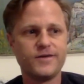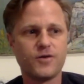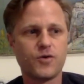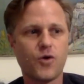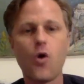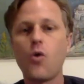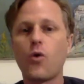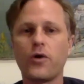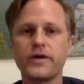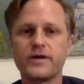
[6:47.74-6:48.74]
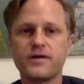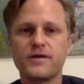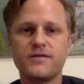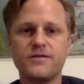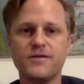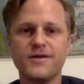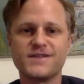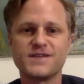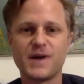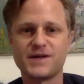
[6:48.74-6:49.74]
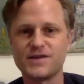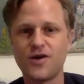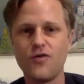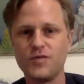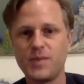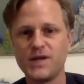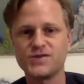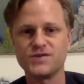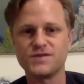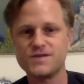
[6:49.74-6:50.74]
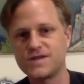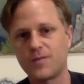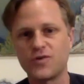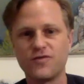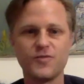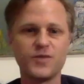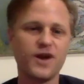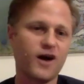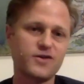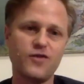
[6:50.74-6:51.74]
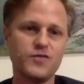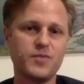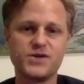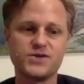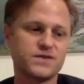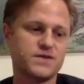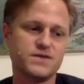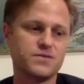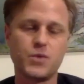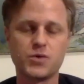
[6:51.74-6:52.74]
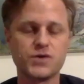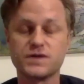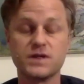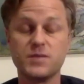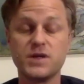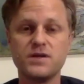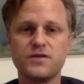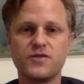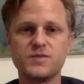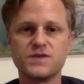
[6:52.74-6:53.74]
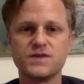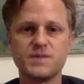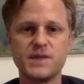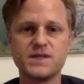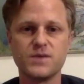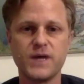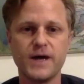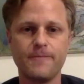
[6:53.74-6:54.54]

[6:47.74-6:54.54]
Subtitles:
cohorting the suspected COVID patients separate from the non-COVID patients, because we were just limited in terms of the space that we had.